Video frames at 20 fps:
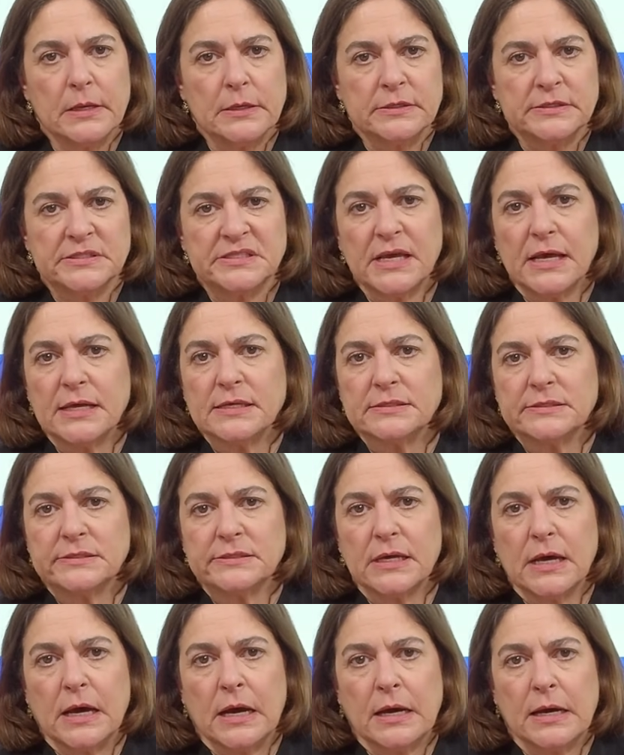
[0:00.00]
says
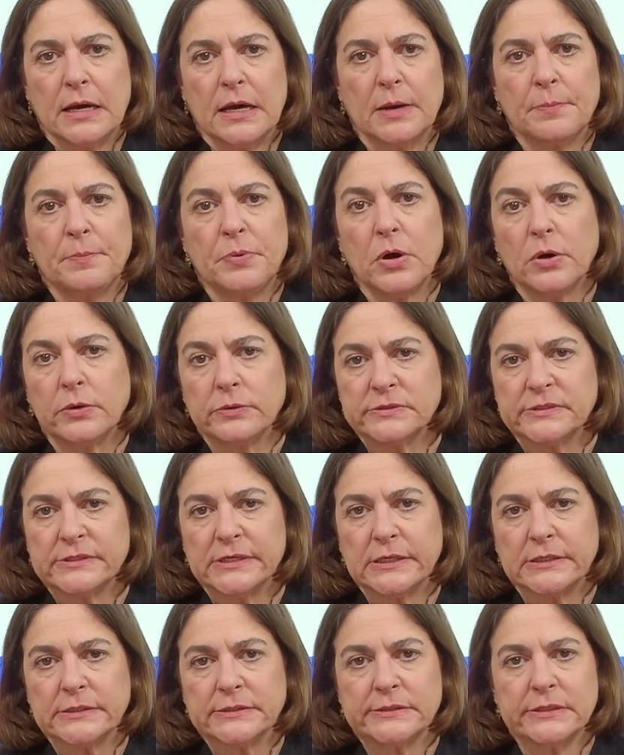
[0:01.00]

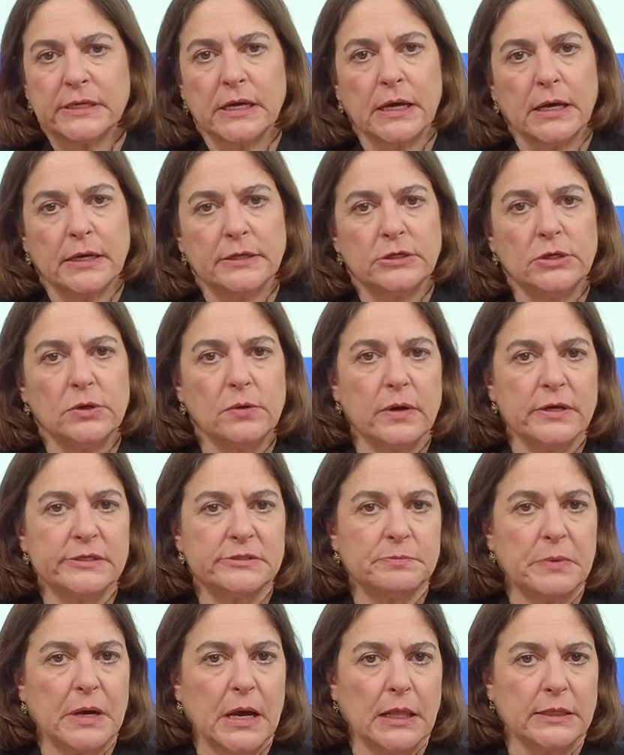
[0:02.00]
opposes U.S.
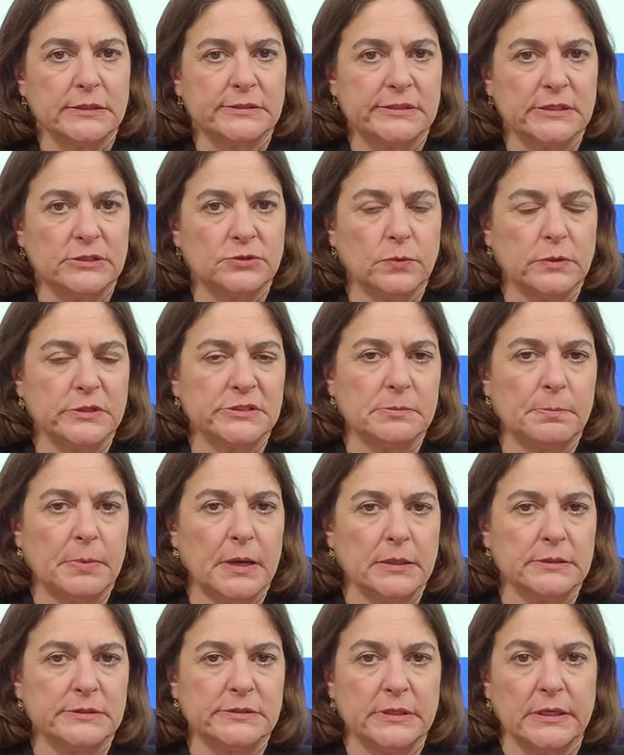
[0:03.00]
policy towards the
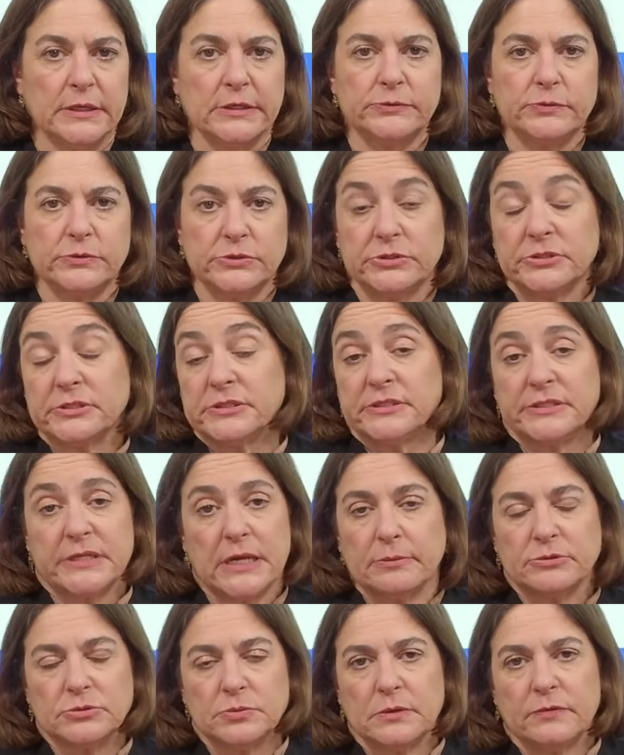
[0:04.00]
Palestinians, which is the
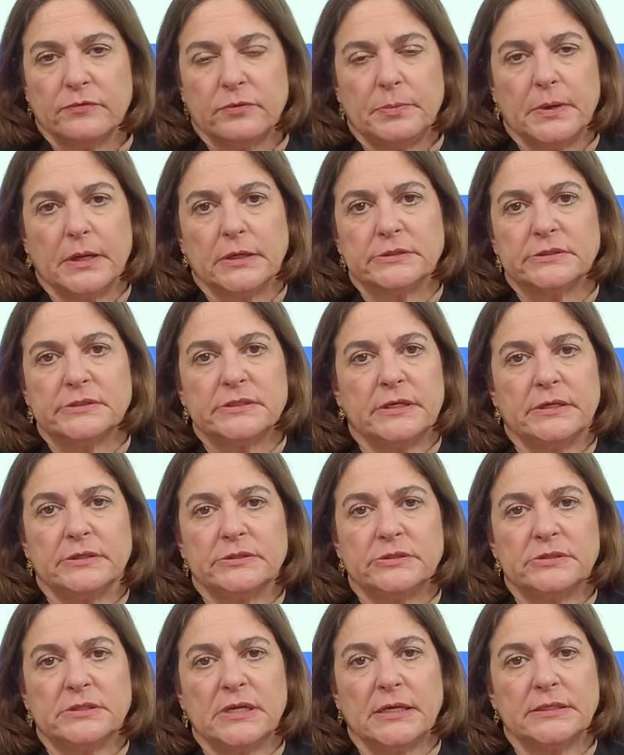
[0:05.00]
establishment of a Palestinian
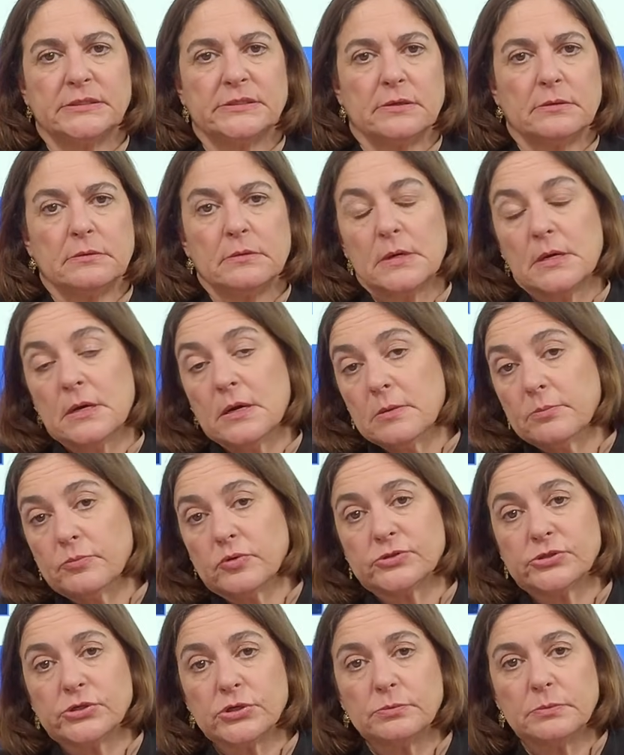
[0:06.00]
state. So
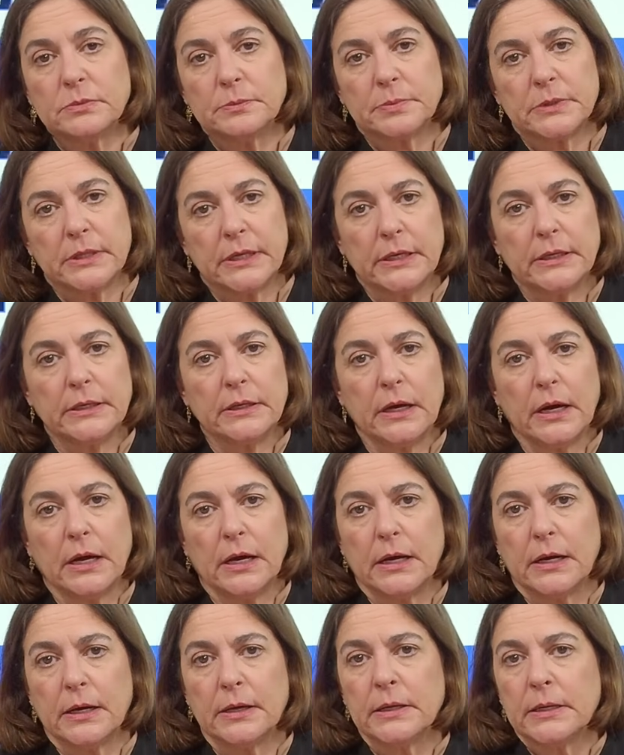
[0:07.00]
presumably
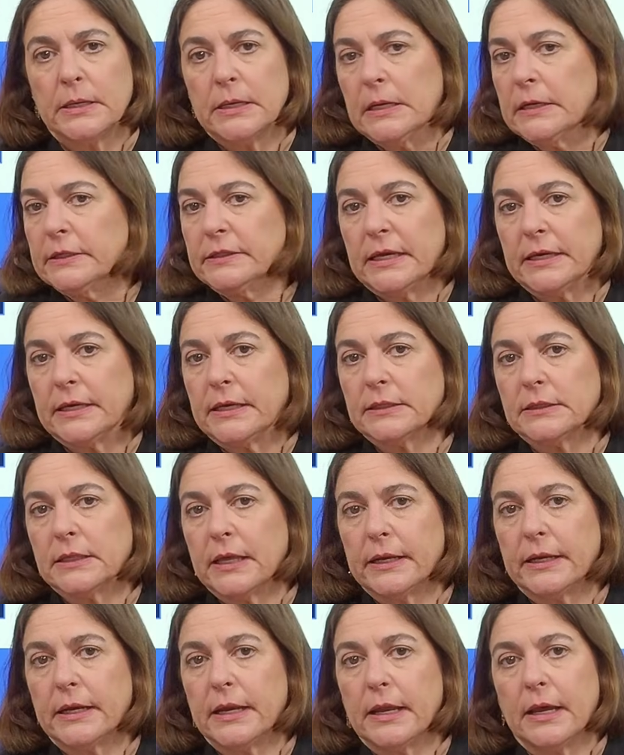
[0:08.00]
they
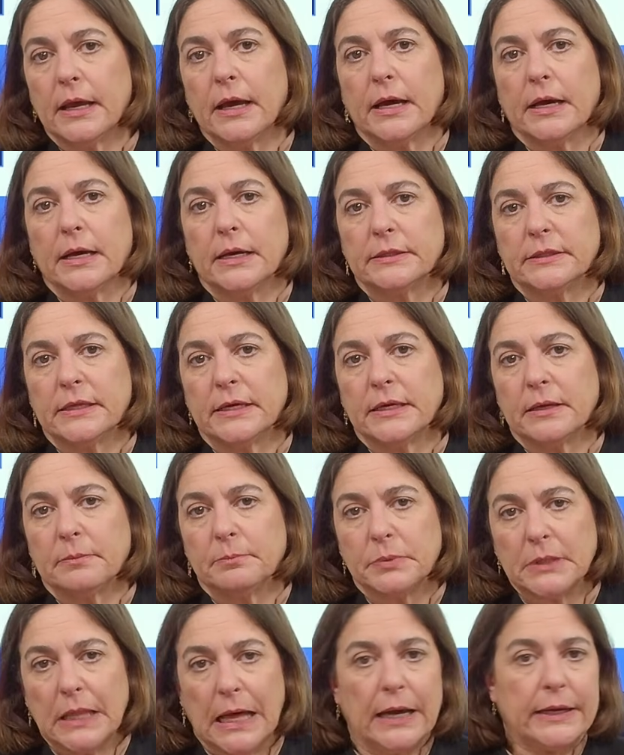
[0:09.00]
can
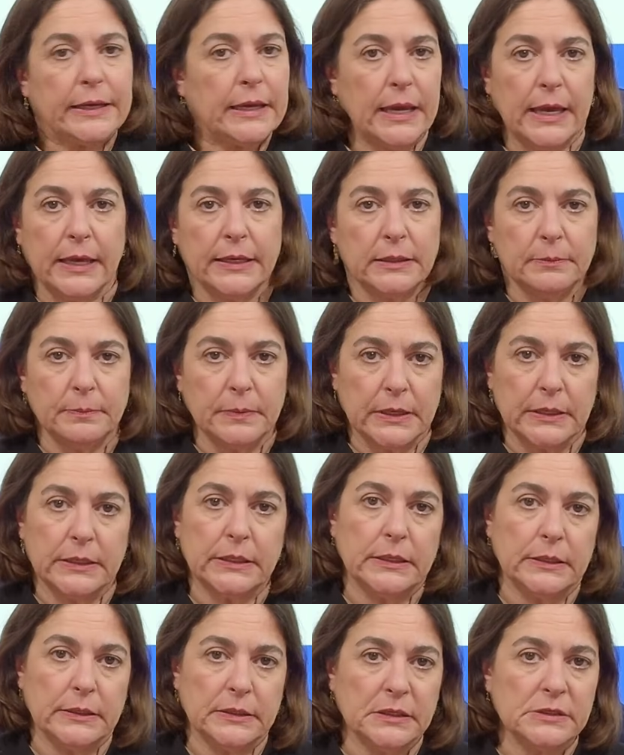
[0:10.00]
block
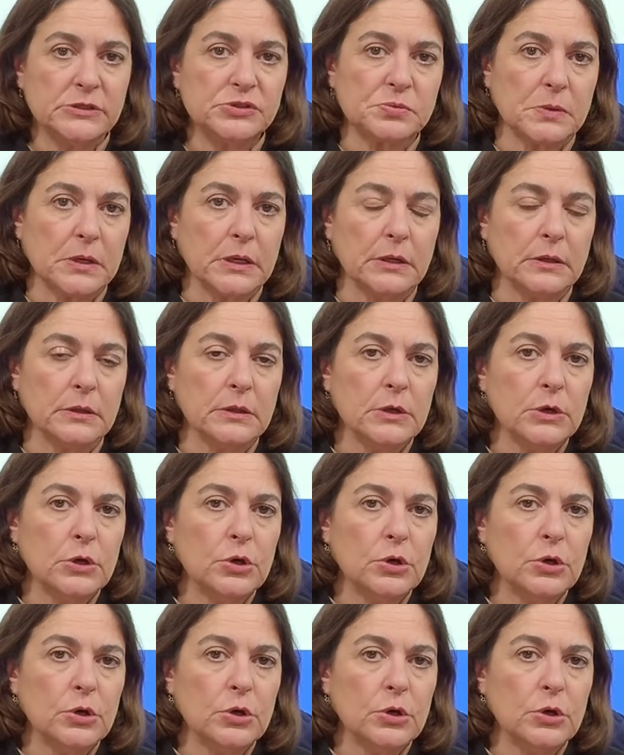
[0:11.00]
anybody in Israel